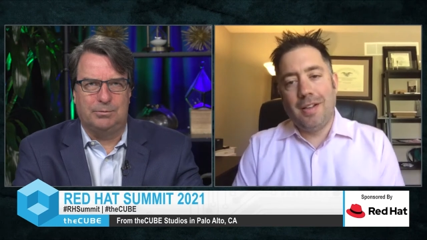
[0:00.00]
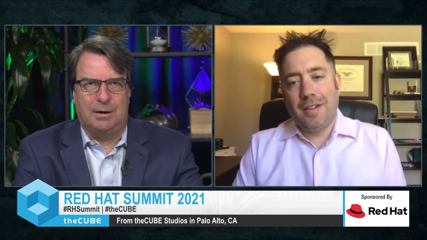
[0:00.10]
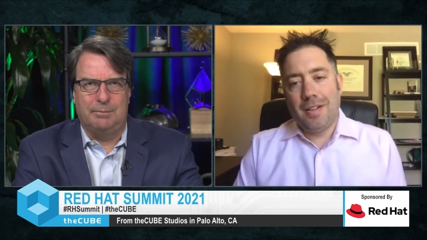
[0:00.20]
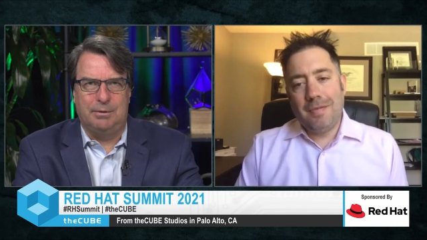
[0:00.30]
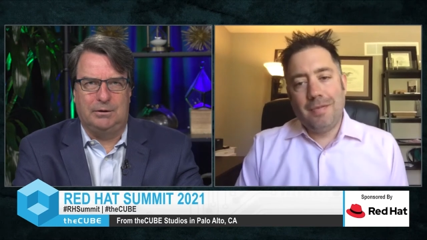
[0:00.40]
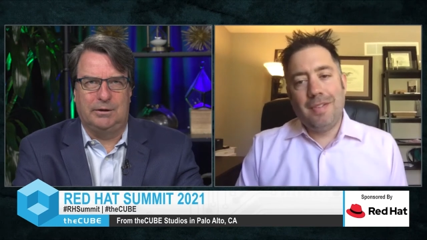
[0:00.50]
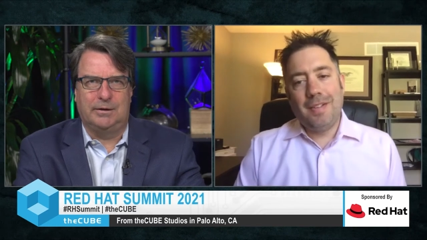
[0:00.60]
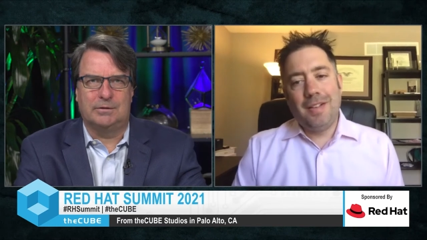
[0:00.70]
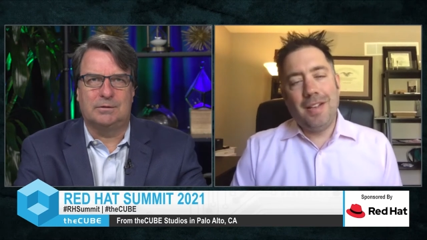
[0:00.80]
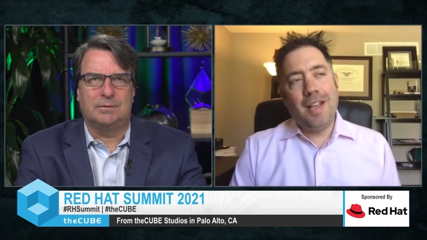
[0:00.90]
Speaker 1: around building this?
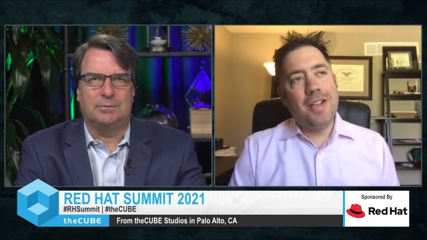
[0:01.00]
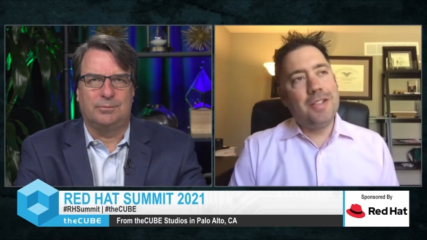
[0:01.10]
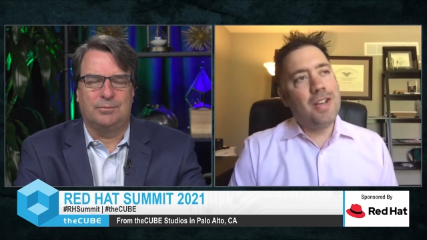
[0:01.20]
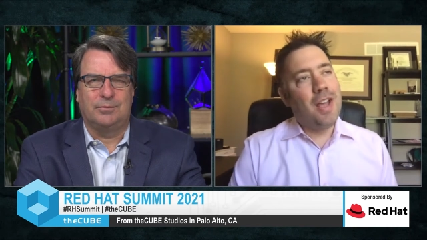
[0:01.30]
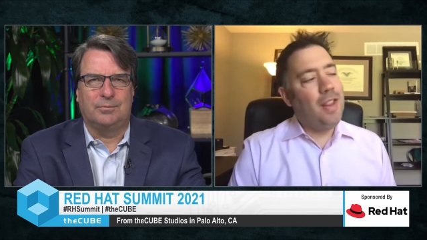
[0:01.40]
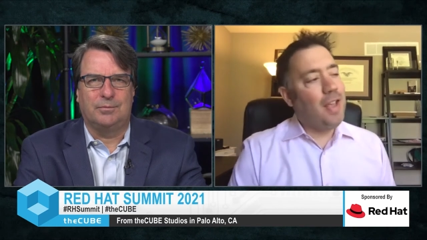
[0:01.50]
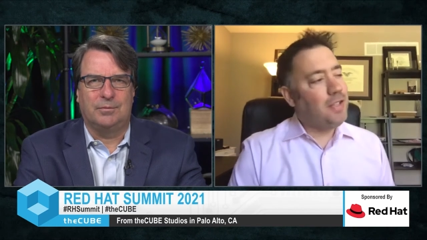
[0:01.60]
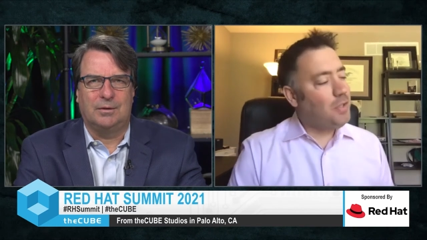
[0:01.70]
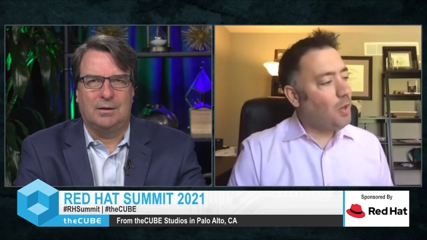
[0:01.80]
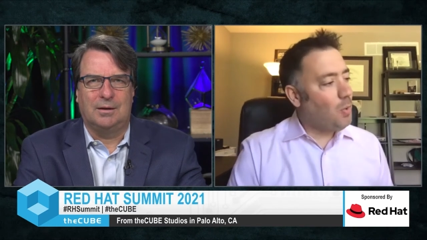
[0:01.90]
Yeah, John, Max,
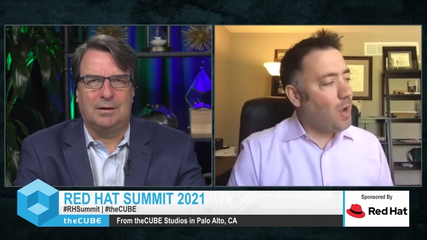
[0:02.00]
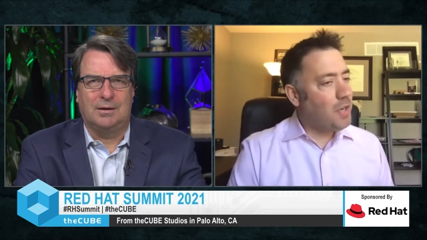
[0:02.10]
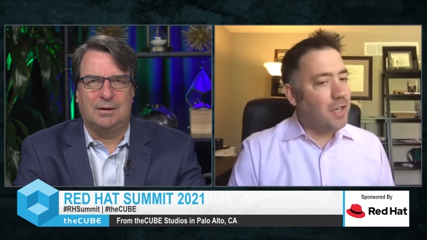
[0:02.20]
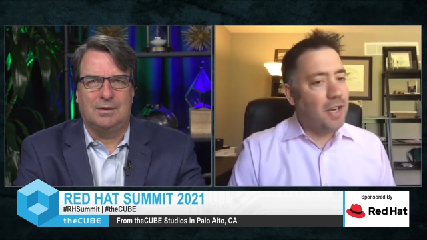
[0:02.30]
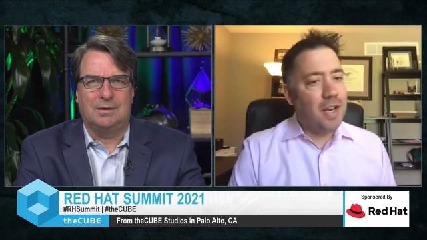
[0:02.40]
it's a good question.